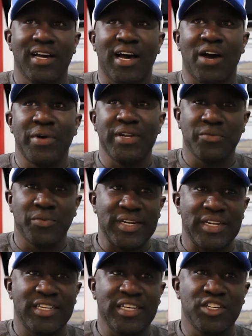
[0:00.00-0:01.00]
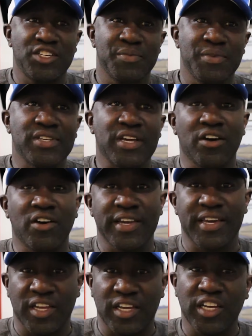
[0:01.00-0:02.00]
I went when the dealership was like, oh
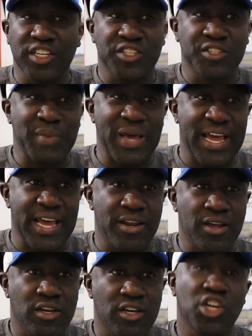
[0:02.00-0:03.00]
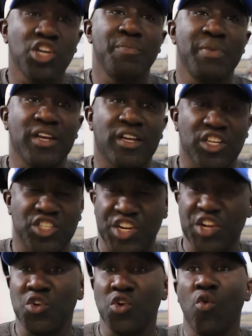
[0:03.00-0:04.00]
yeah, the clutch is bad. Could be the clutch, they
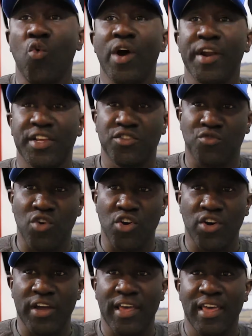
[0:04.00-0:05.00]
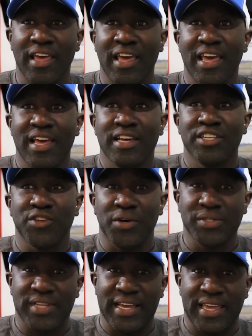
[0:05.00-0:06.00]
don't know what is wrong. So I
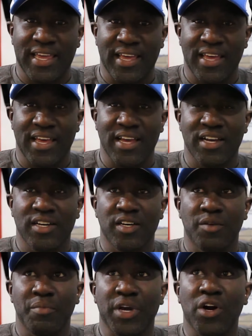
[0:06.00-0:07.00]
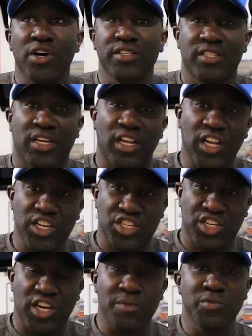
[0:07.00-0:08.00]
was like, because the
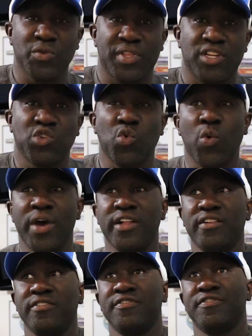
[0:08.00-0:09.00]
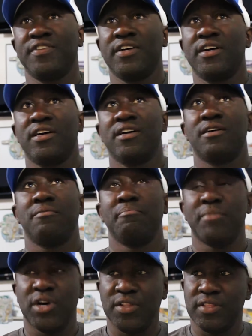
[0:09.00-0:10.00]
clutch comes with a
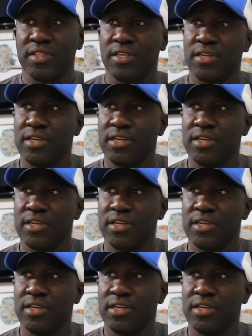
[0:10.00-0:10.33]
12-month